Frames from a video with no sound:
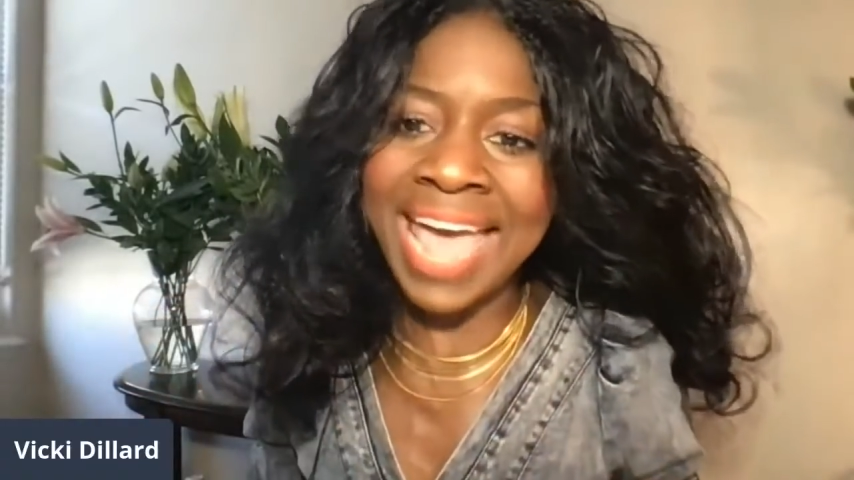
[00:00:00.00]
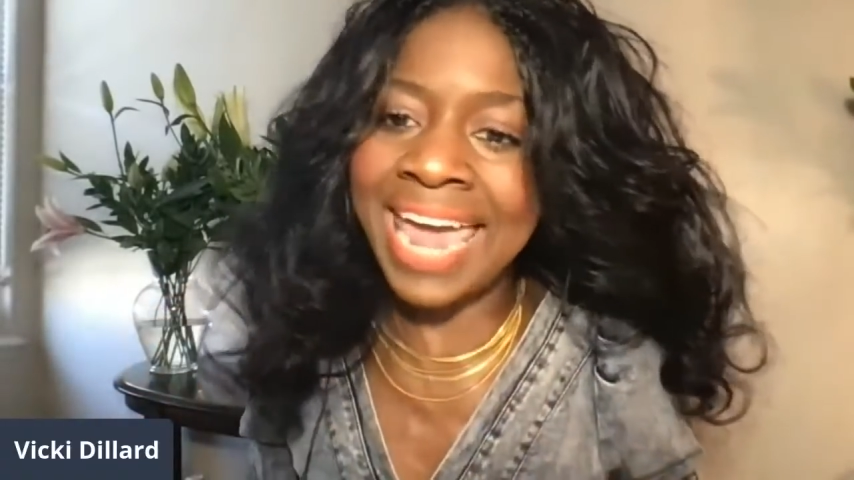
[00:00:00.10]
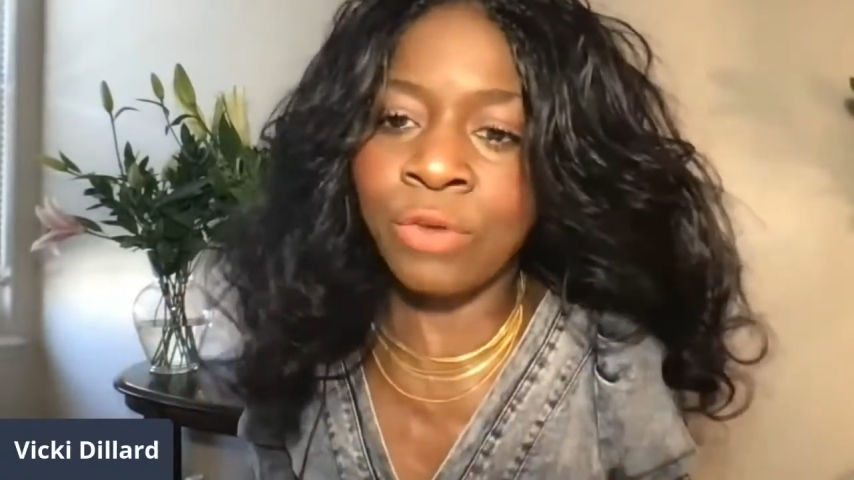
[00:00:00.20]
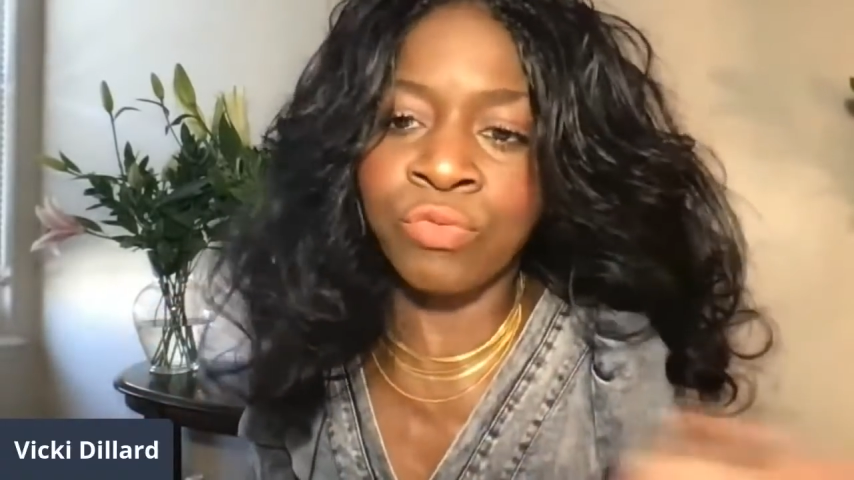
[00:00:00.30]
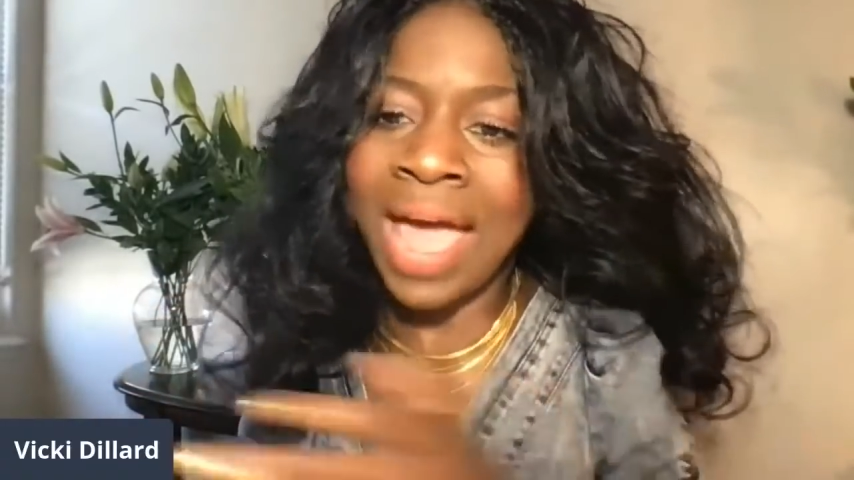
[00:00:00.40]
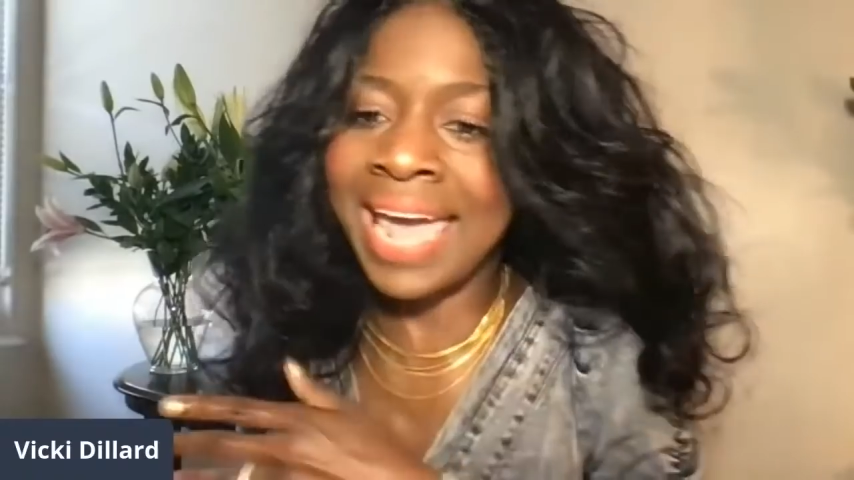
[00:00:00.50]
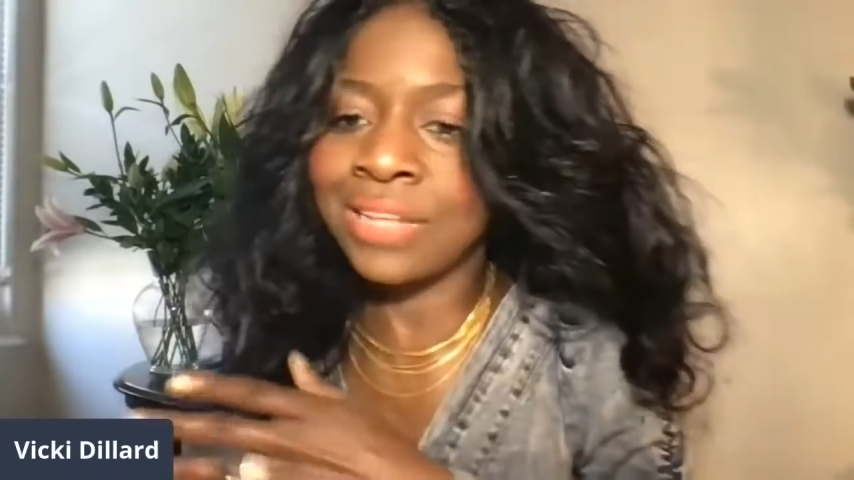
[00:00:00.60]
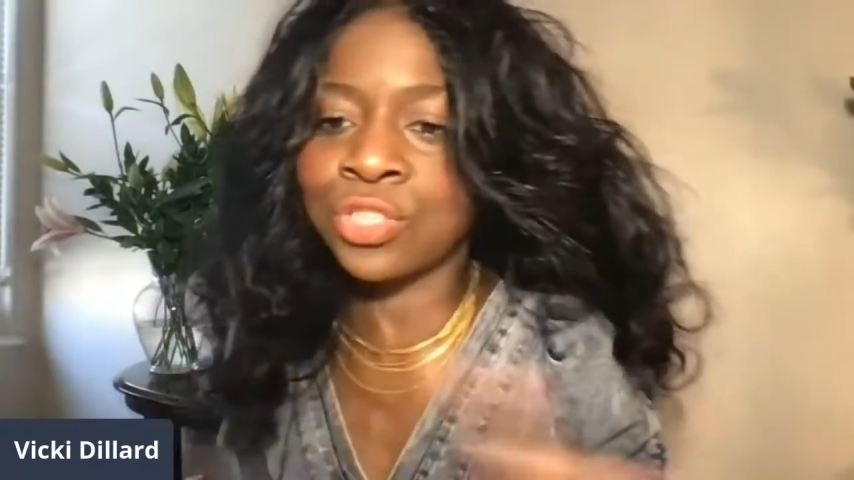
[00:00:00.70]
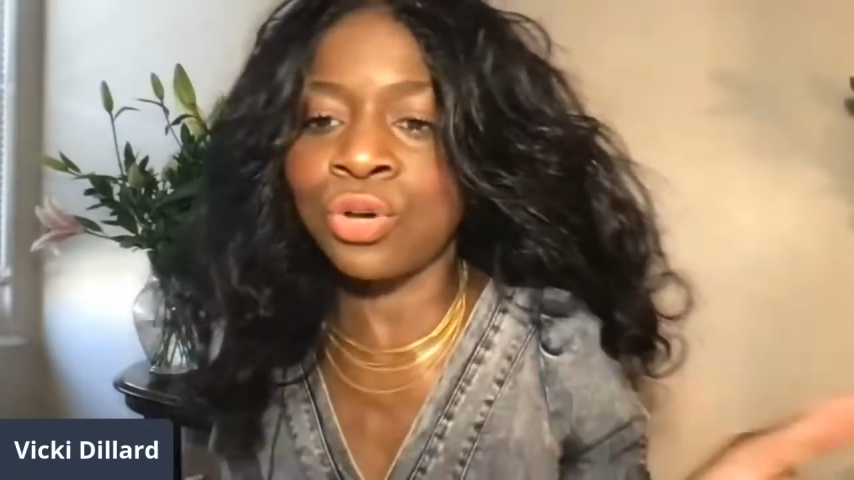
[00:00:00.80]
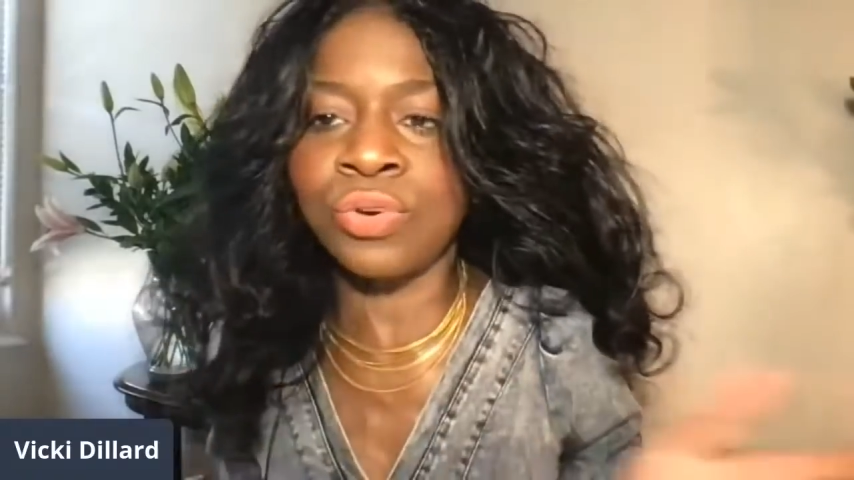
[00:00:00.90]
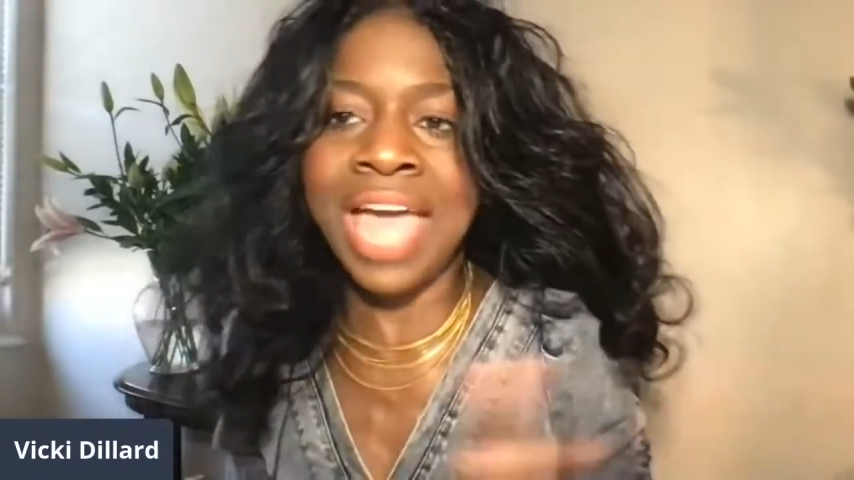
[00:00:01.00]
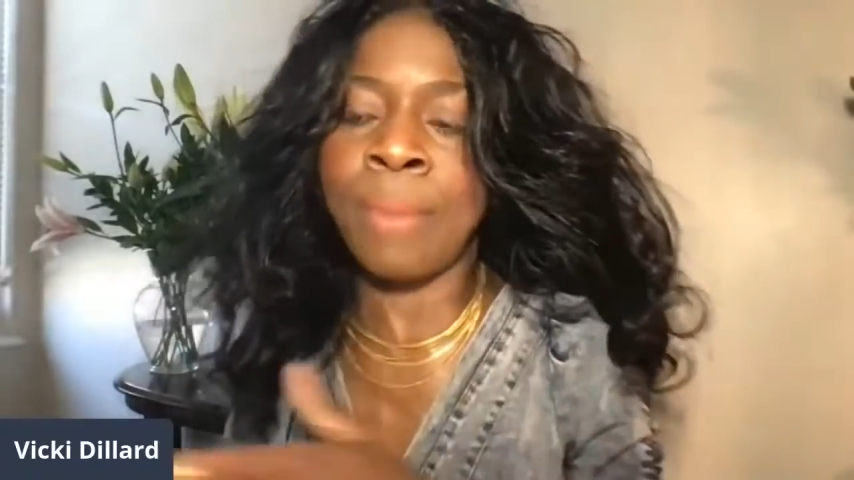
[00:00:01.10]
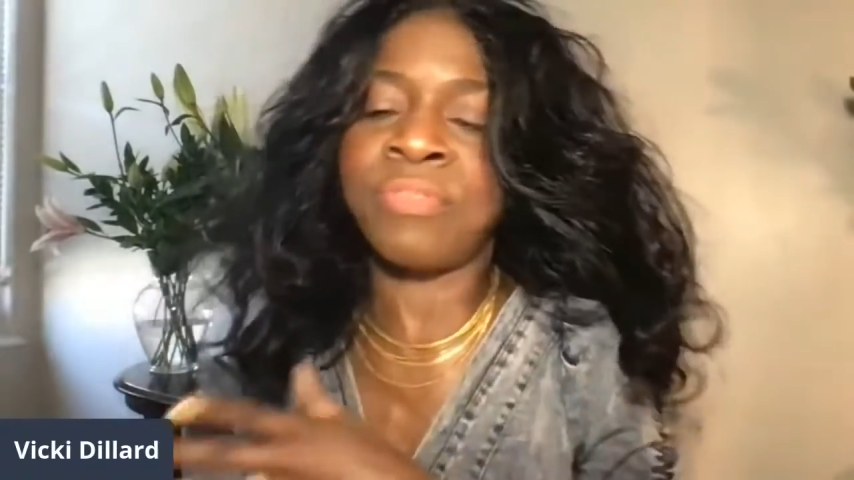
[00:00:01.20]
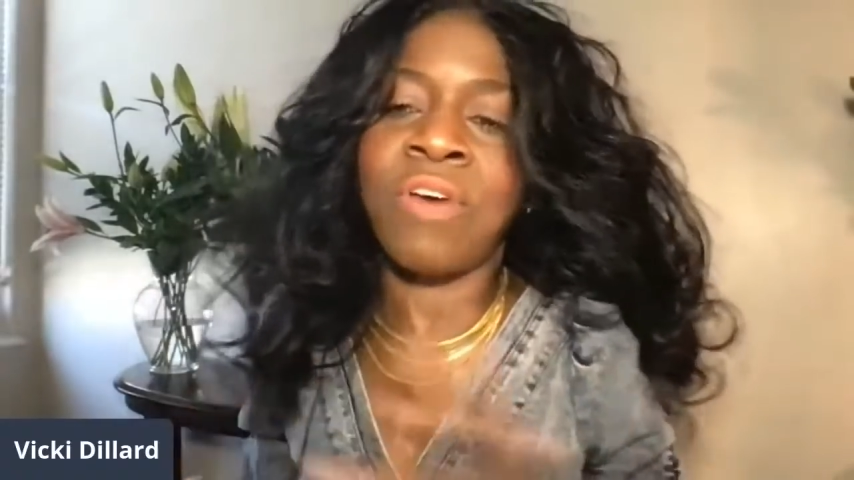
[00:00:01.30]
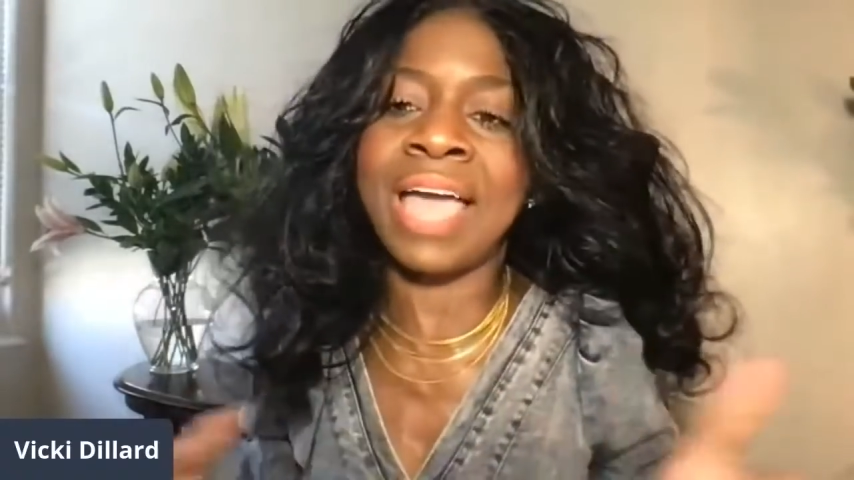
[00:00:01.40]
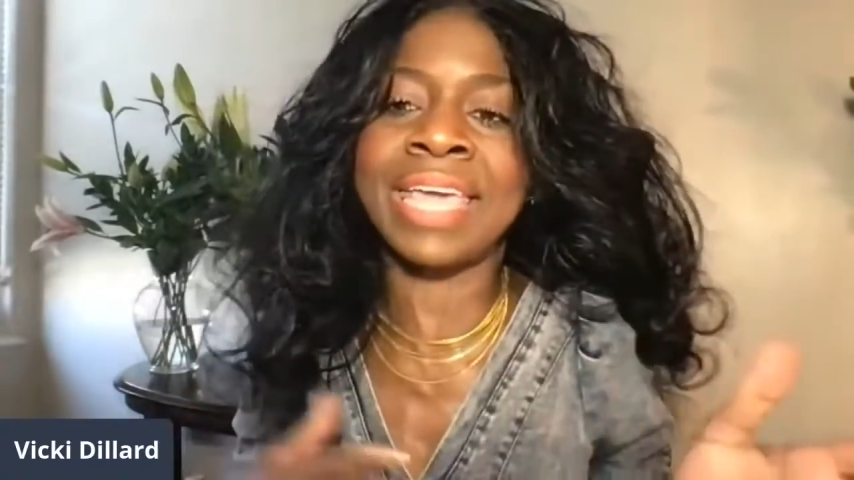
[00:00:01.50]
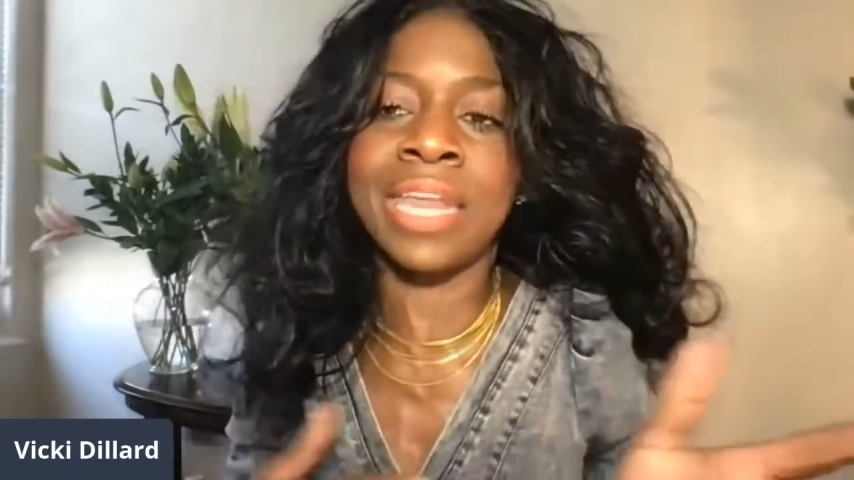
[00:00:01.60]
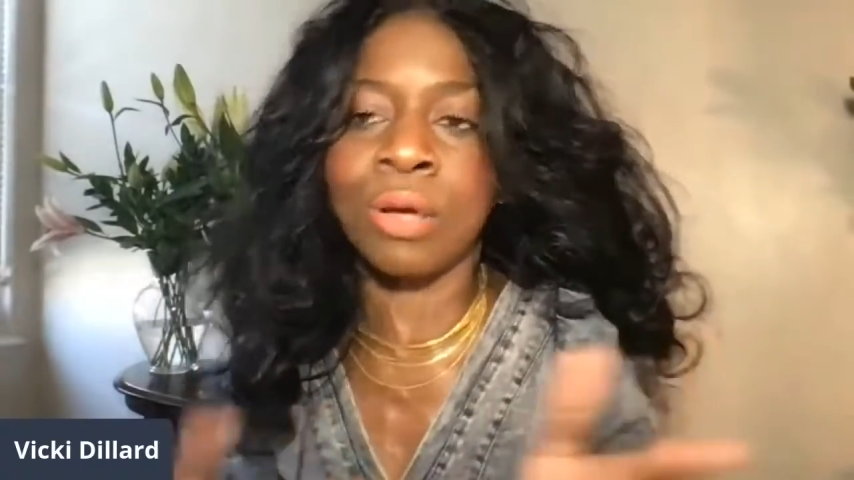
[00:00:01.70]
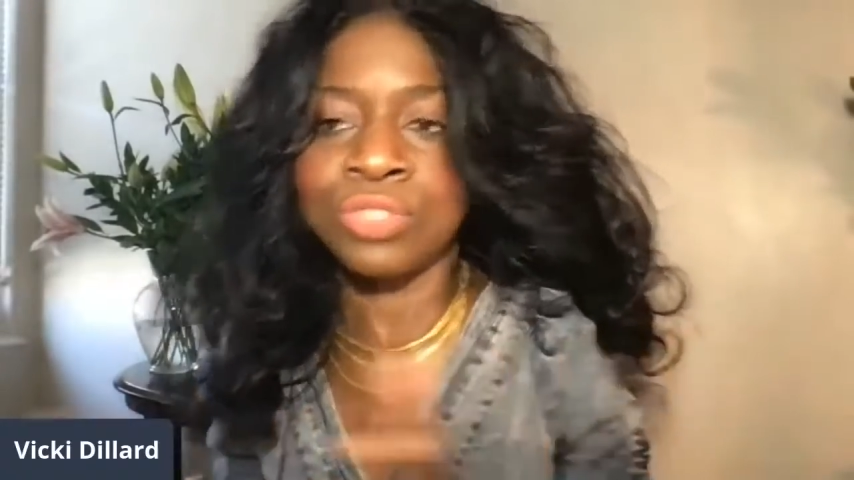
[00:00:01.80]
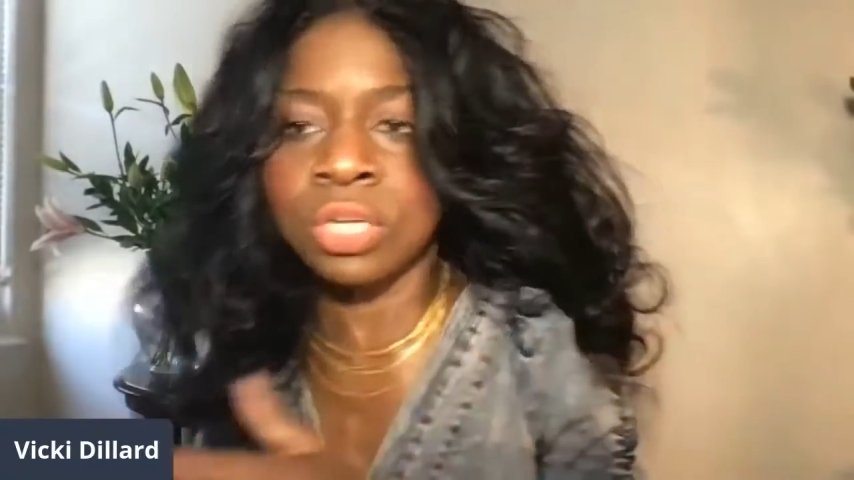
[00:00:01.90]
I gotta school y'all before I get
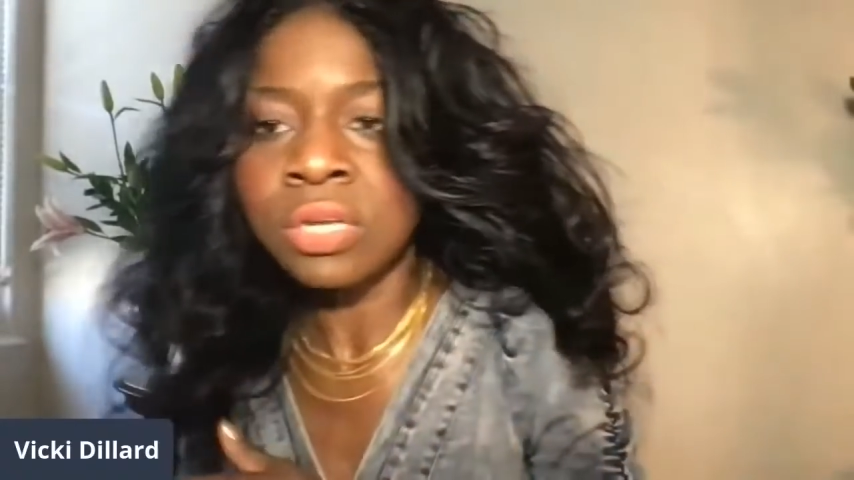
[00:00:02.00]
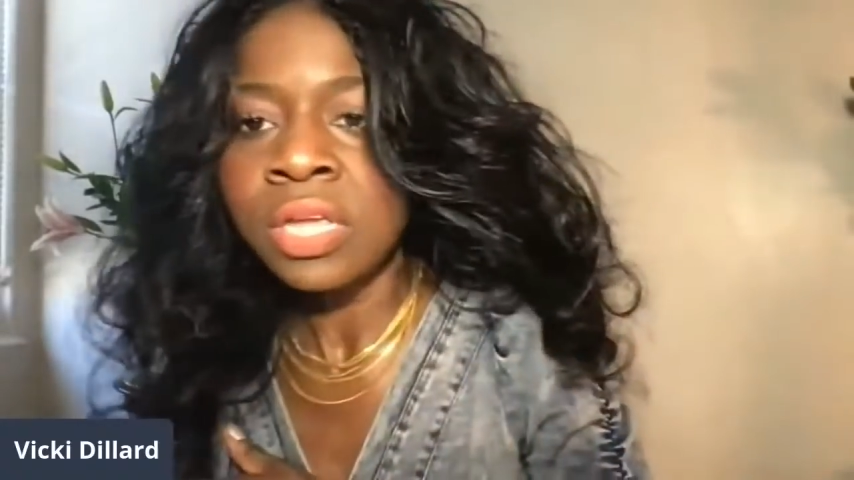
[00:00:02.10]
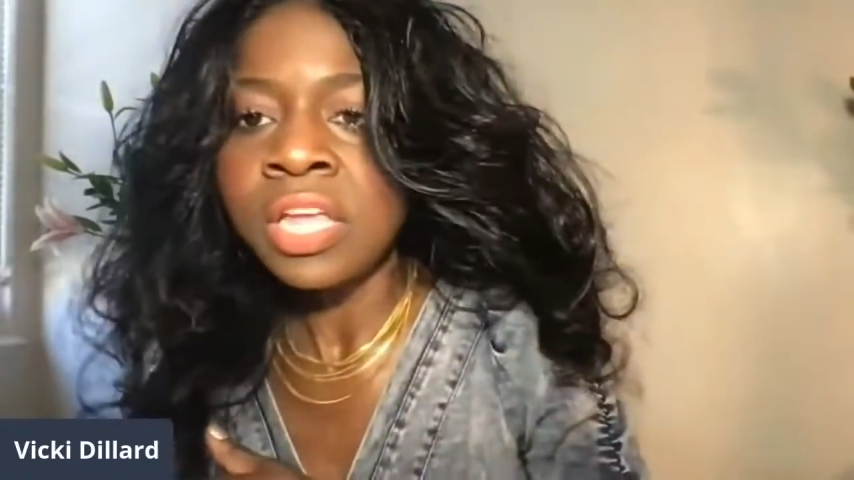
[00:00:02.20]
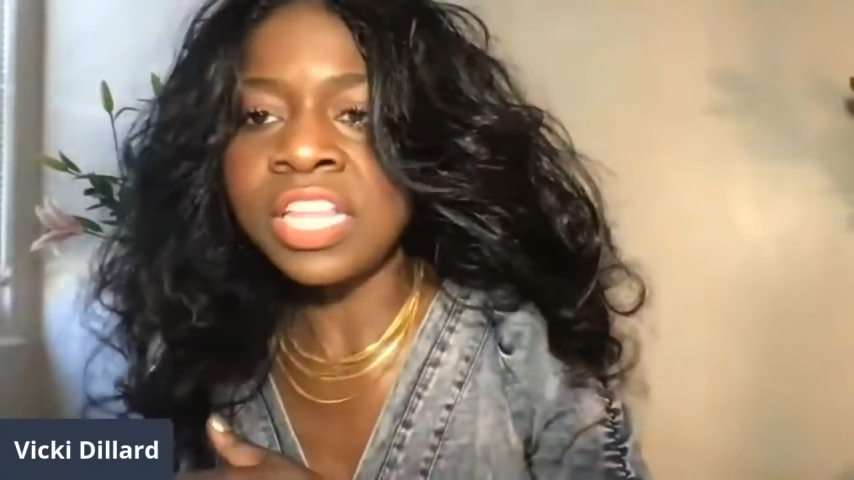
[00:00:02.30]
on to